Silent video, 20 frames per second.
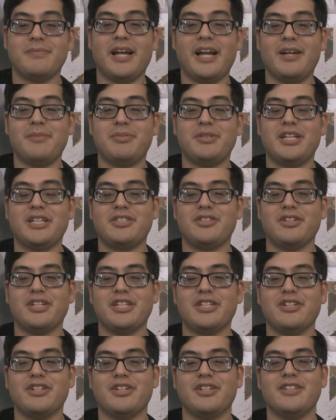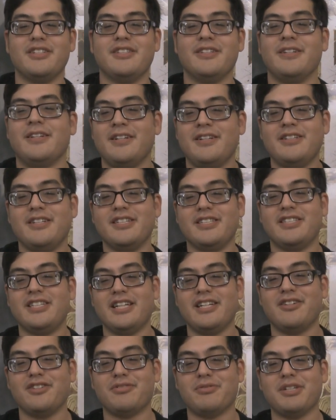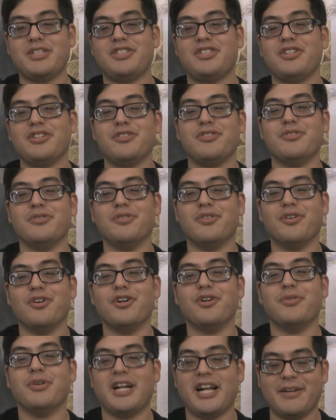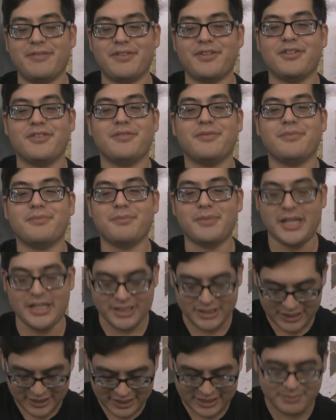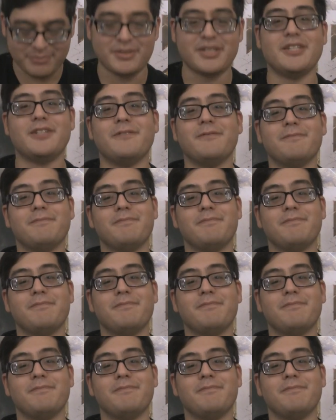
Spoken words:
and potentially good Nintendo Switch 2, or whatever makes you happy.